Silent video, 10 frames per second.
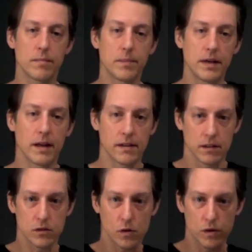
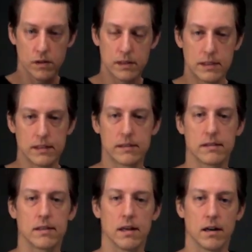bipinnata. So this